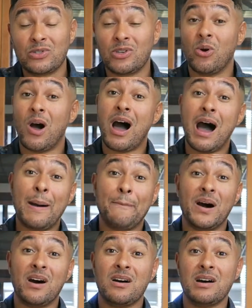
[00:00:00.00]
So
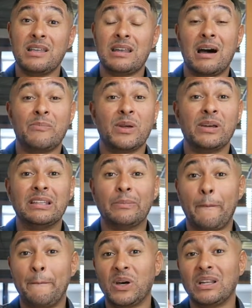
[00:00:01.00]
hop on. I'm going to
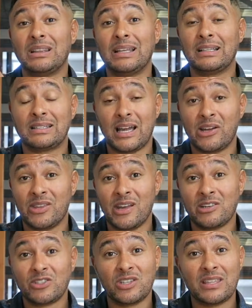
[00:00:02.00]
put a link down
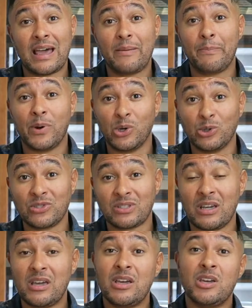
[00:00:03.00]
there to that post.